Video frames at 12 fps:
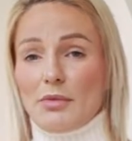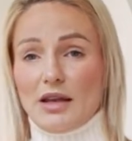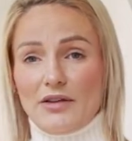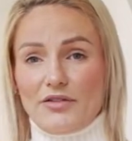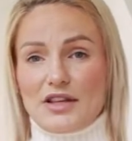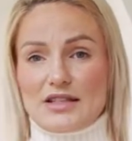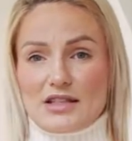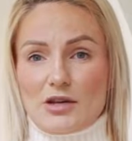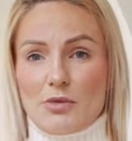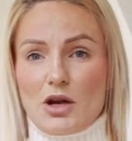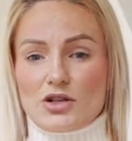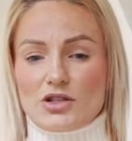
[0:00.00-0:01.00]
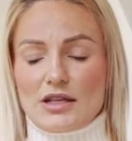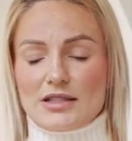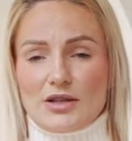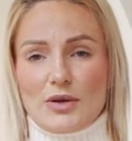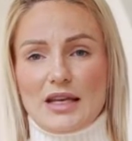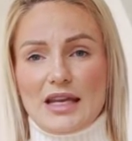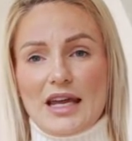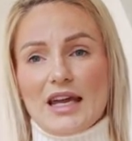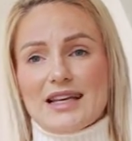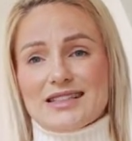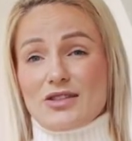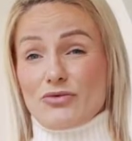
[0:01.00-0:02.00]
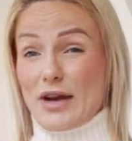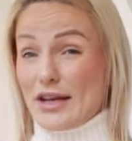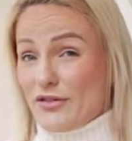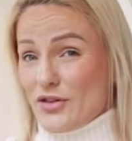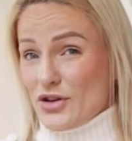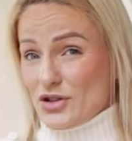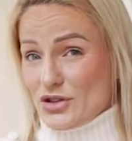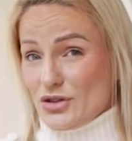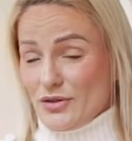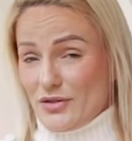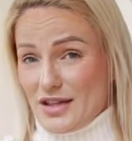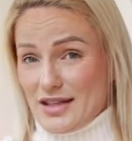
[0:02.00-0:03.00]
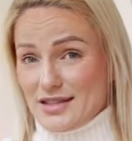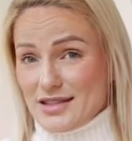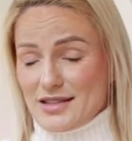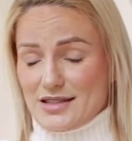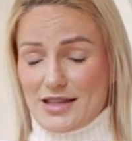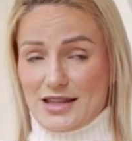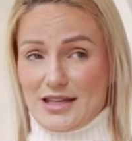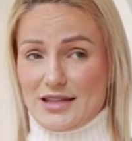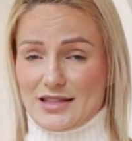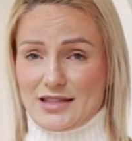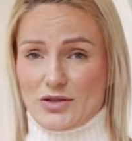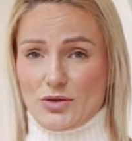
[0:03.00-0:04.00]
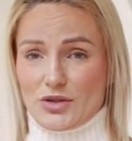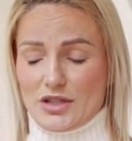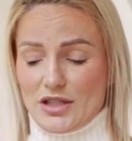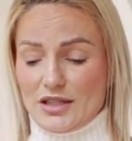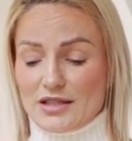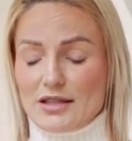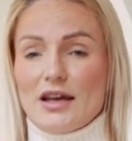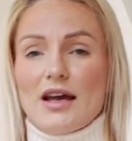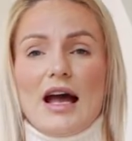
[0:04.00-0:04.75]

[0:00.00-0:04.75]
Love this so much. So in here is the red version of this because I think this is gorgeous.